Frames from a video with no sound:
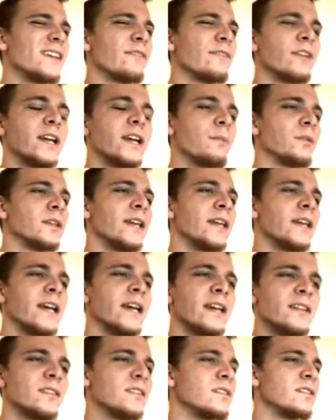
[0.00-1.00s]
couple
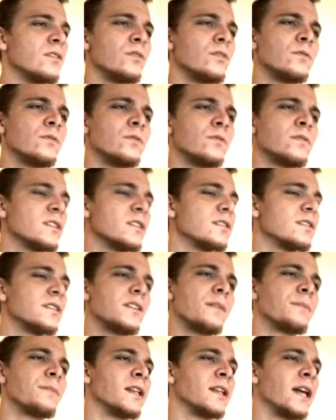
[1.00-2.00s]
days use,
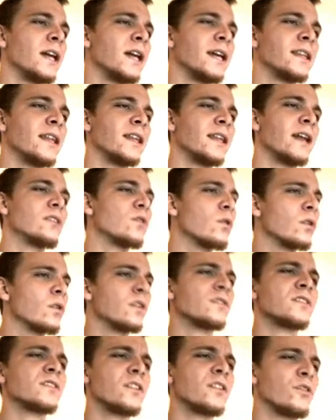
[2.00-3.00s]
something like that.
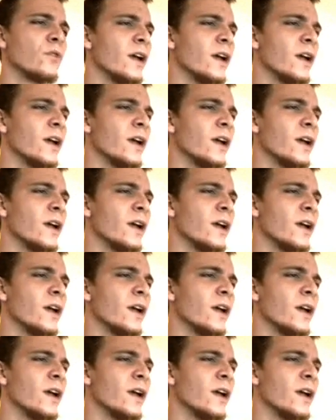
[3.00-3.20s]
Toradol is a great